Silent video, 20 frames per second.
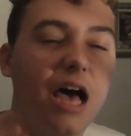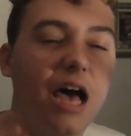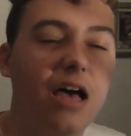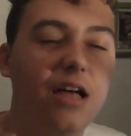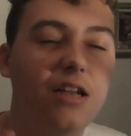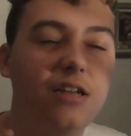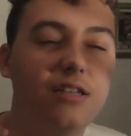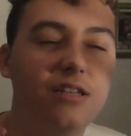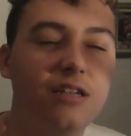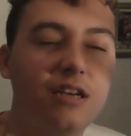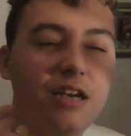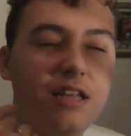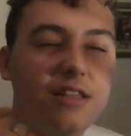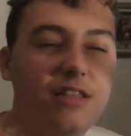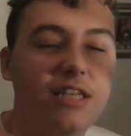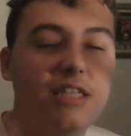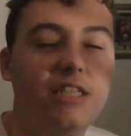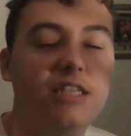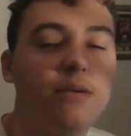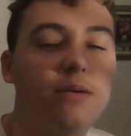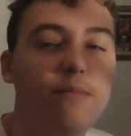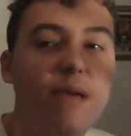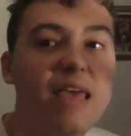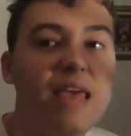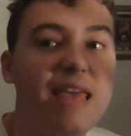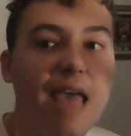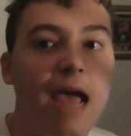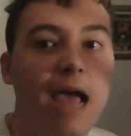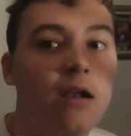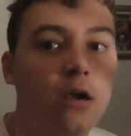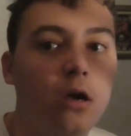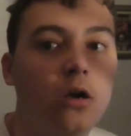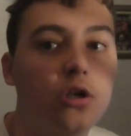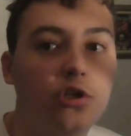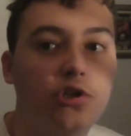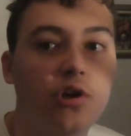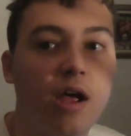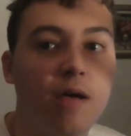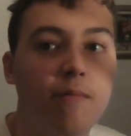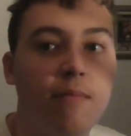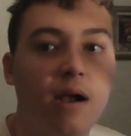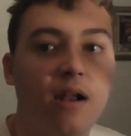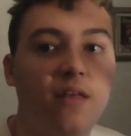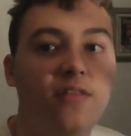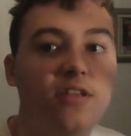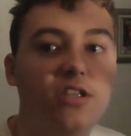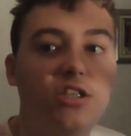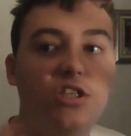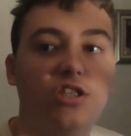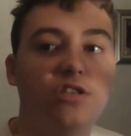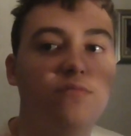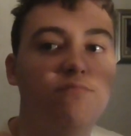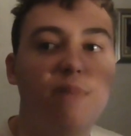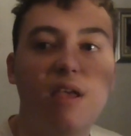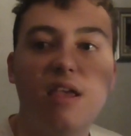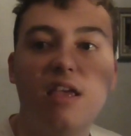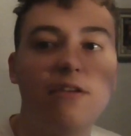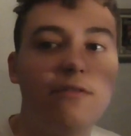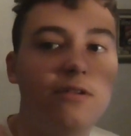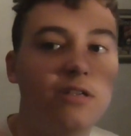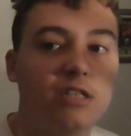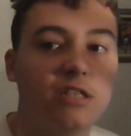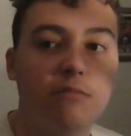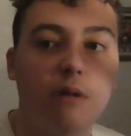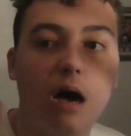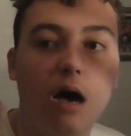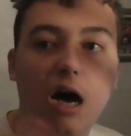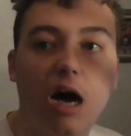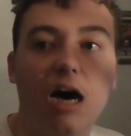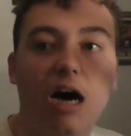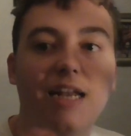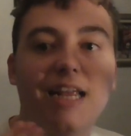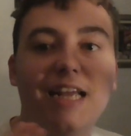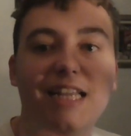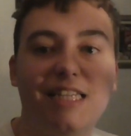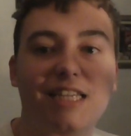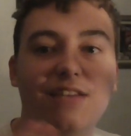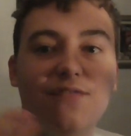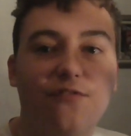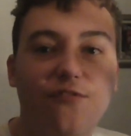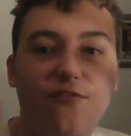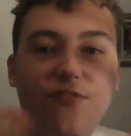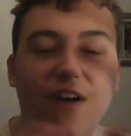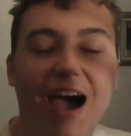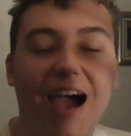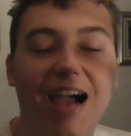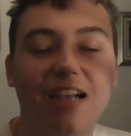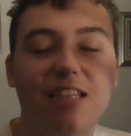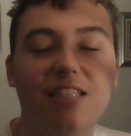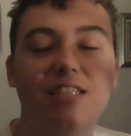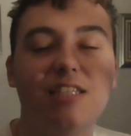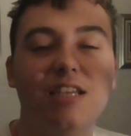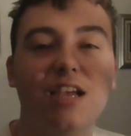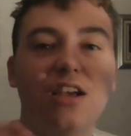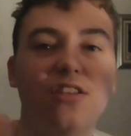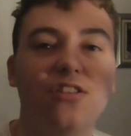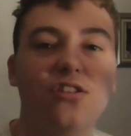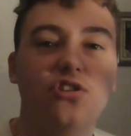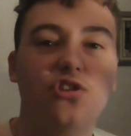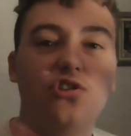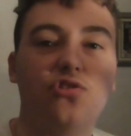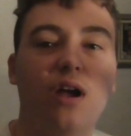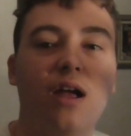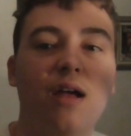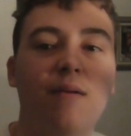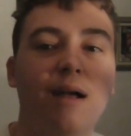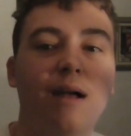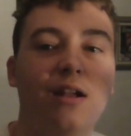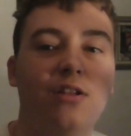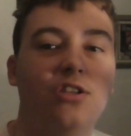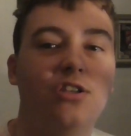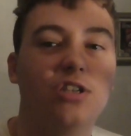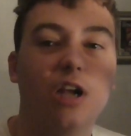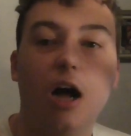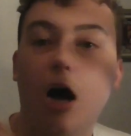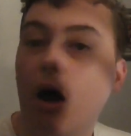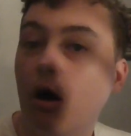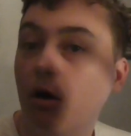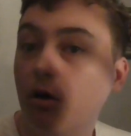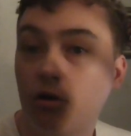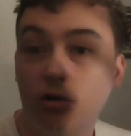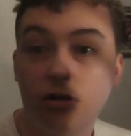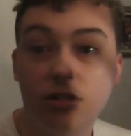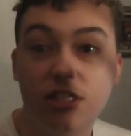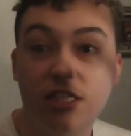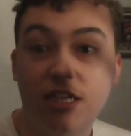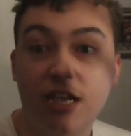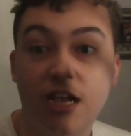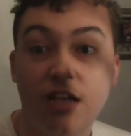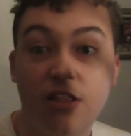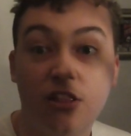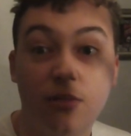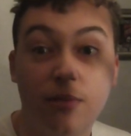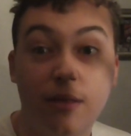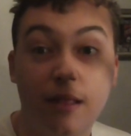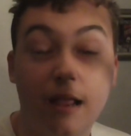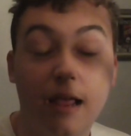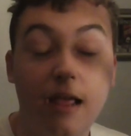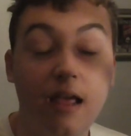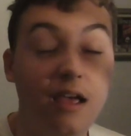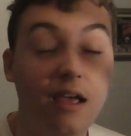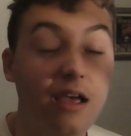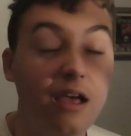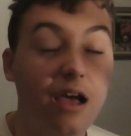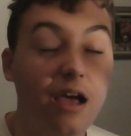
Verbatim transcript: And this isn't me getting on at Drayton Manor, this is just me giving some hard hitting facts that Drayton Manor just aren't cutting it at the minute.